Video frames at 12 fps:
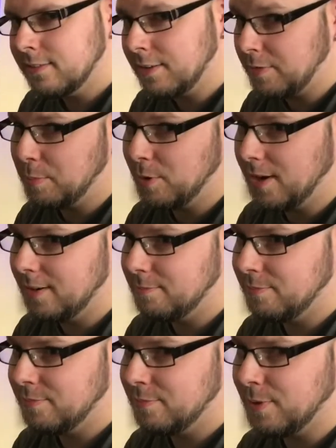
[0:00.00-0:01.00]
if I'm right.
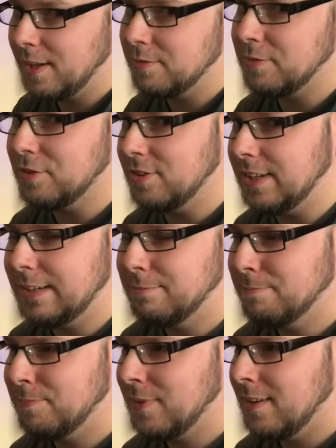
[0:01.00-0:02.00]
We'll have to see,
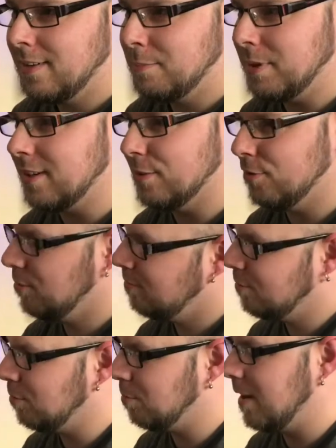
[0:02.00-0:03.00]
because
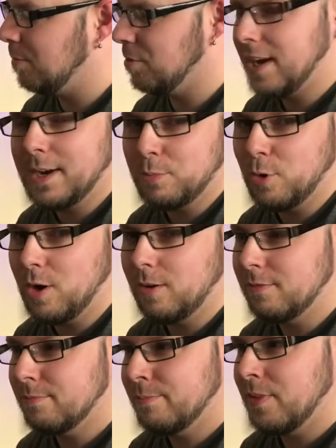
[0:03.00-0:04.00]
sometimes I am wrong
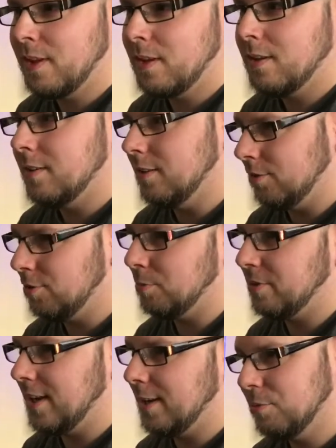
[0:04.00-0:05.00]
and
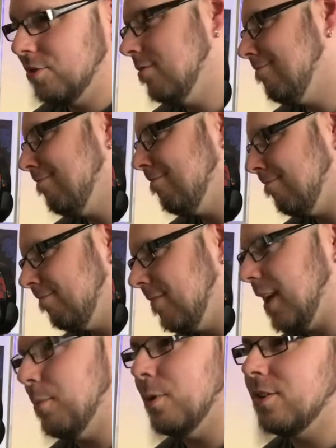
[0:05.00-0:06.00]
sometimes
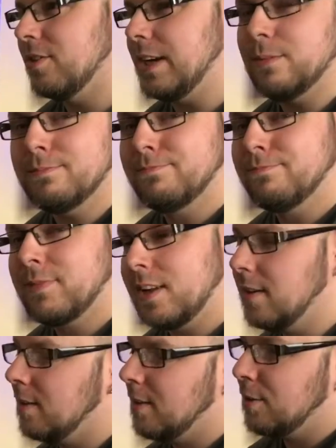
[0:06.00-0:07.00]
it works out.
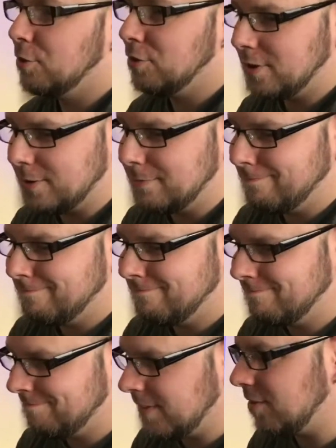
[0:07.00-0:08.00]
So
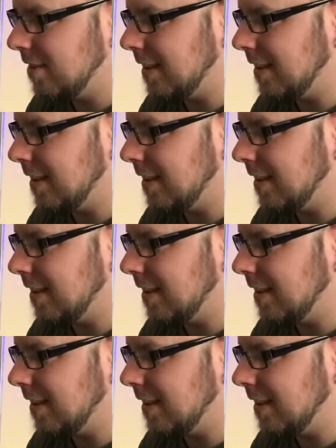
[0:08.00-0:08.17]
let's